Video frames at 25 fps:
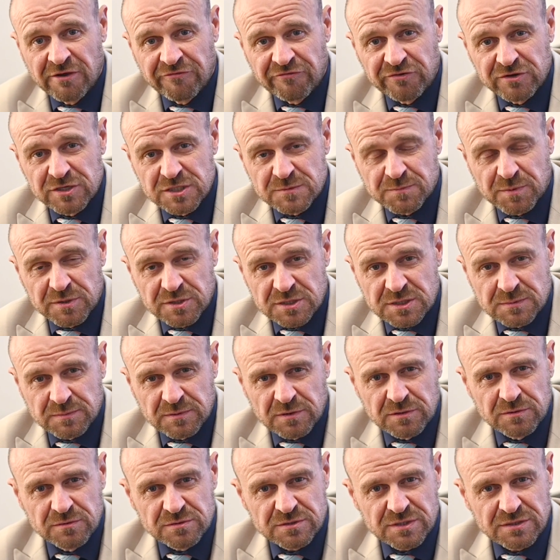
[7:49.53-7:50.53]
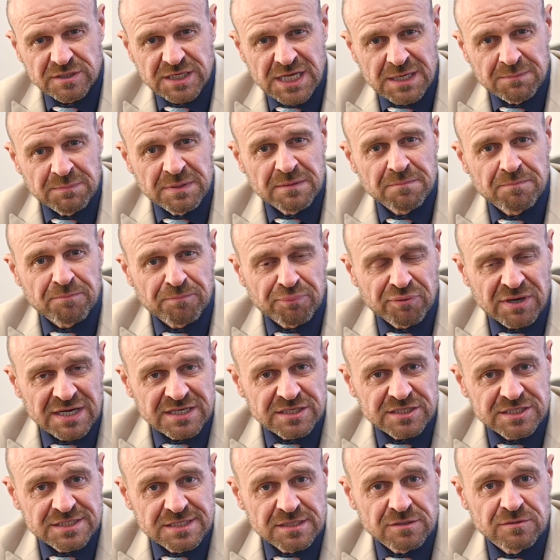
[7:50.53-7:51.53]
fun as possible, and also keep it
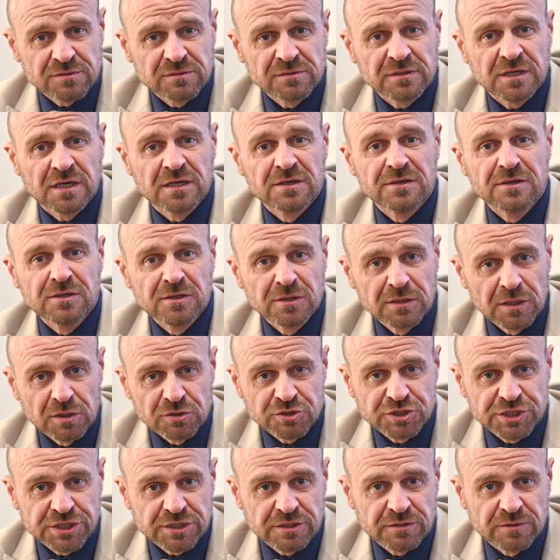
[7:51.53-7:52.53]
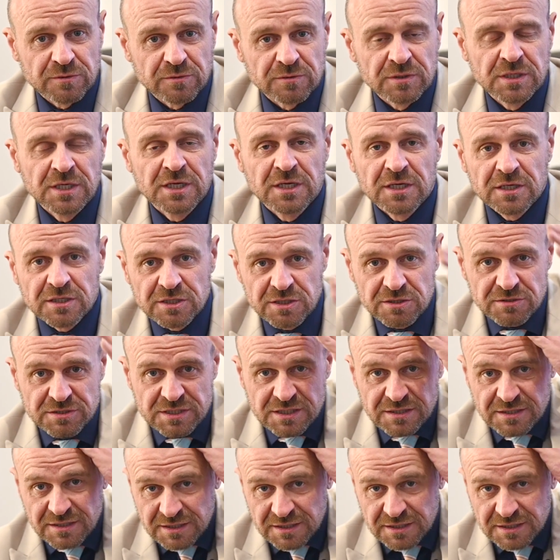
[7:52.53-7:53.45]
practical and logical, using